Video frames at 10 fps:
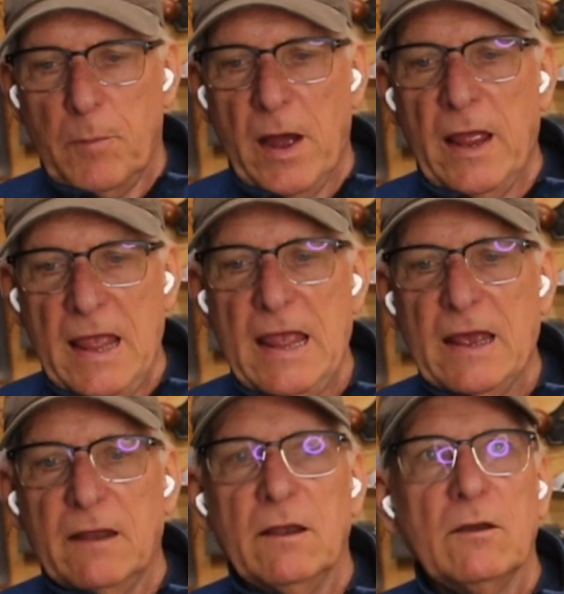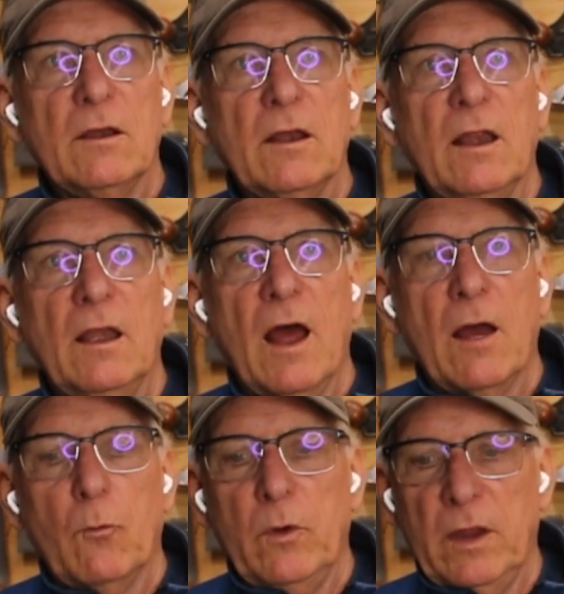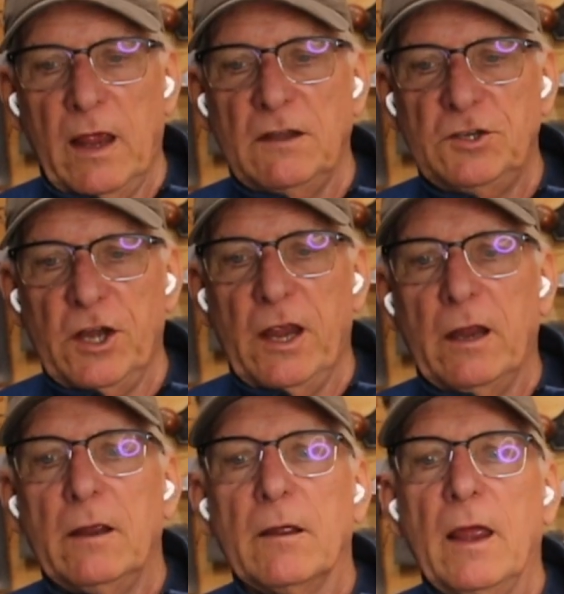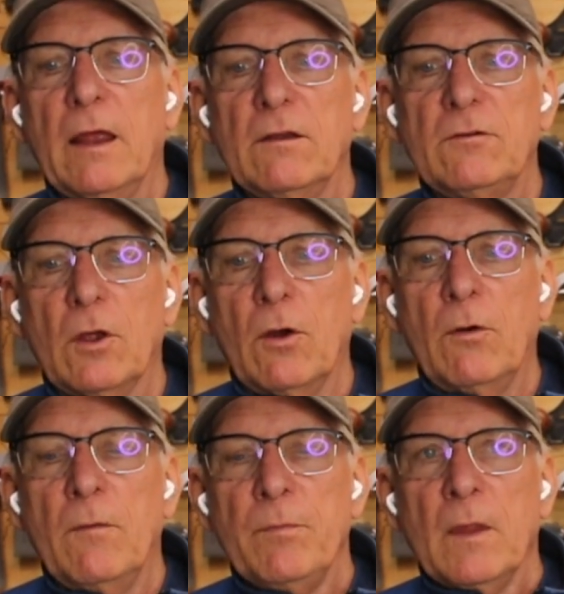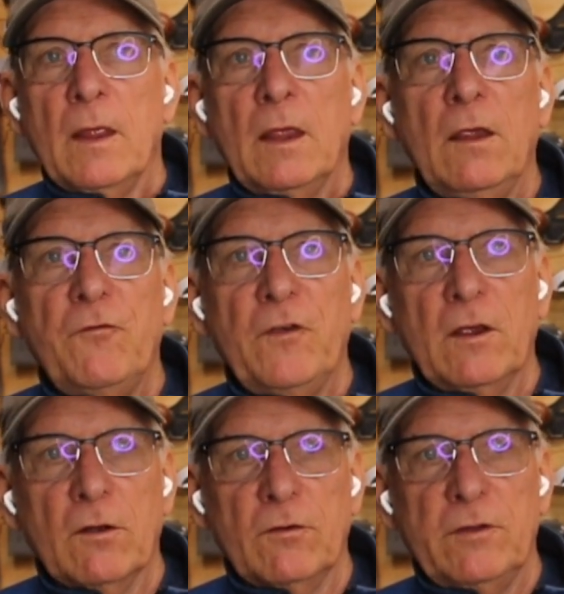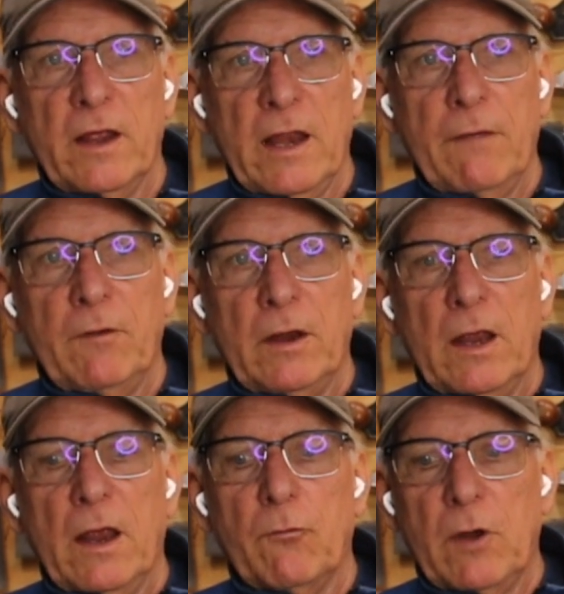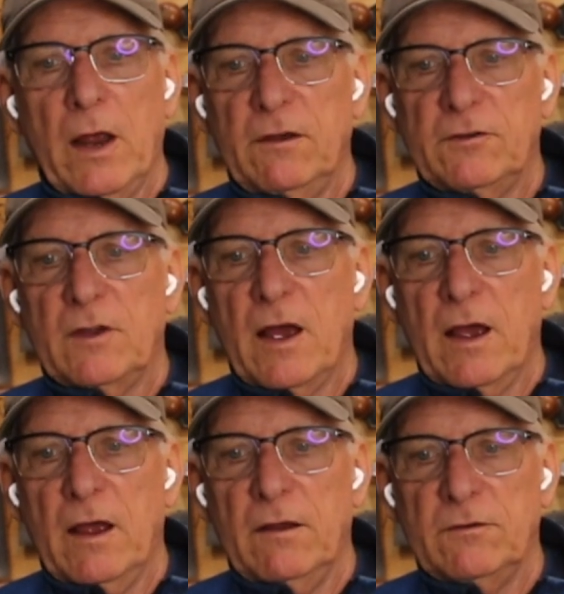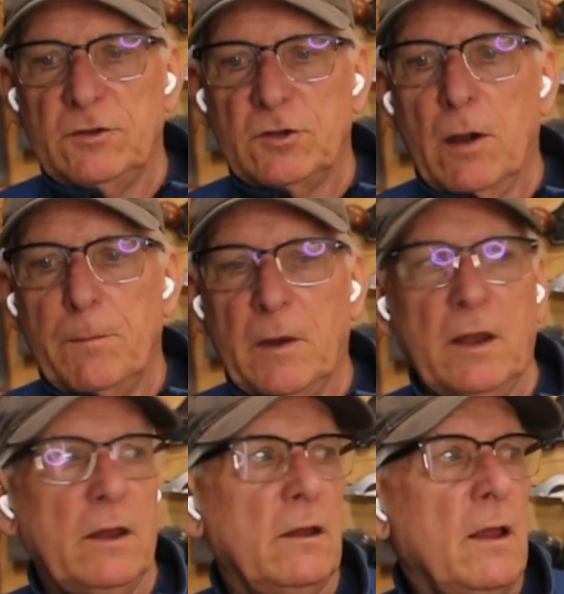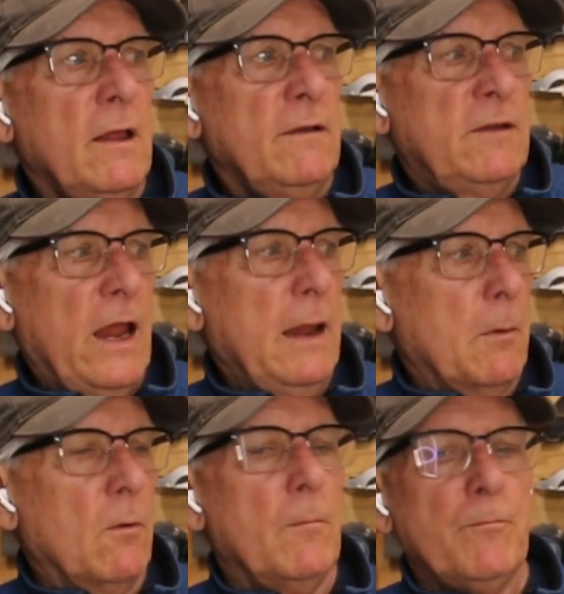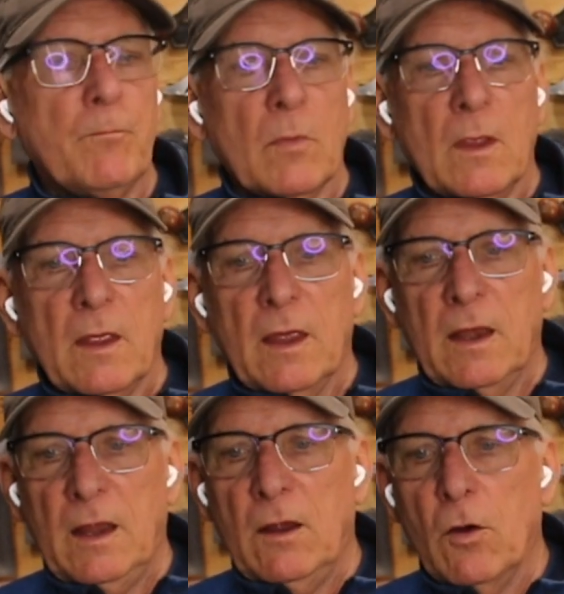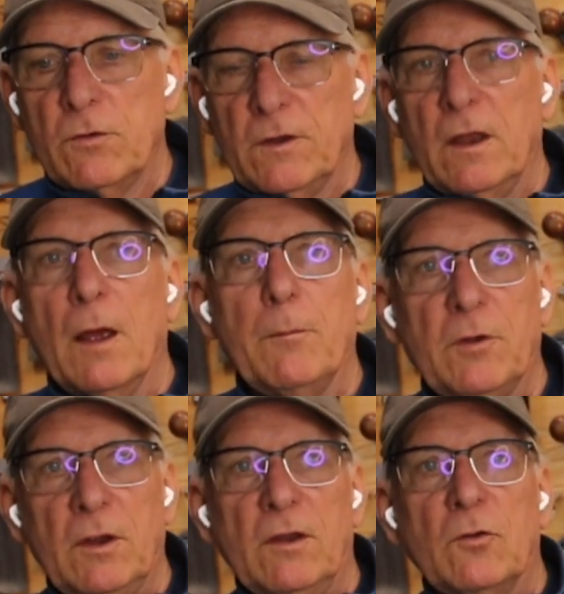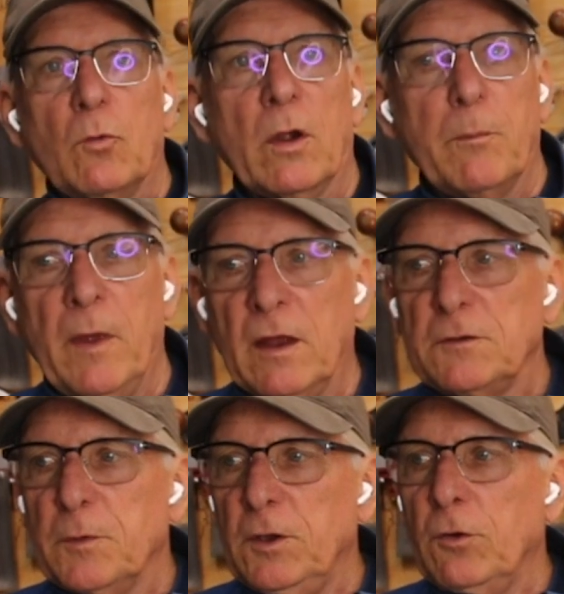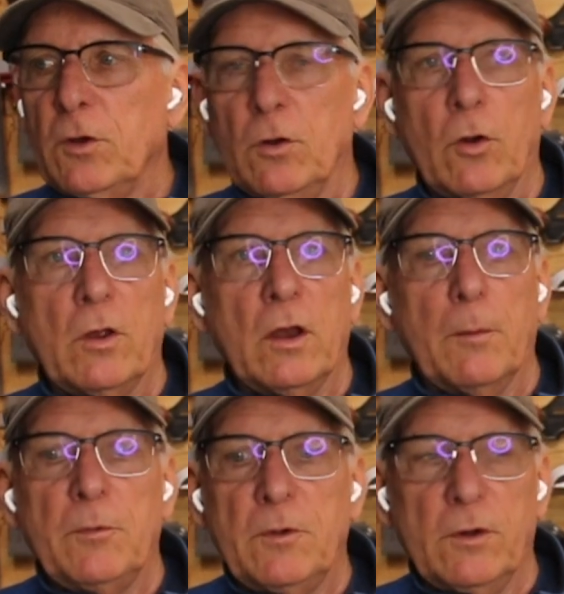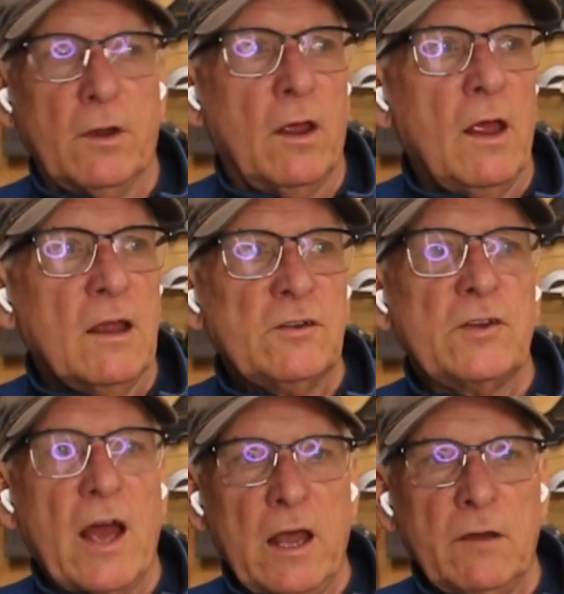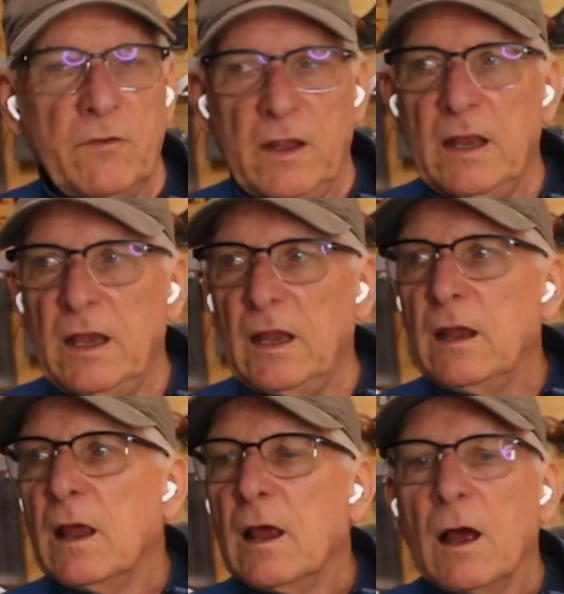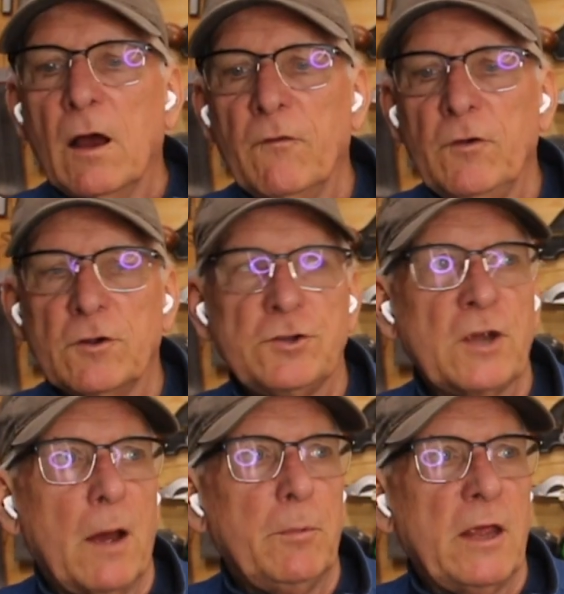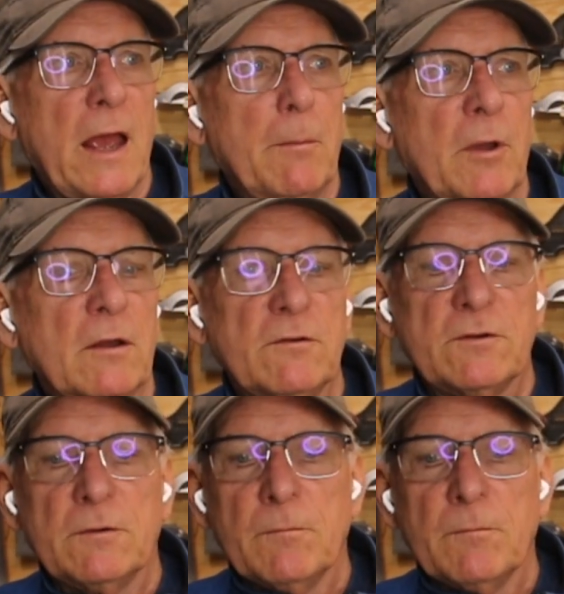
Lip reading: by hand, not with a jig. And so he feels that having a right size sharpening table, and he hooks it up to his workbench, but you could hook it up to the side of any of your shop cabinets.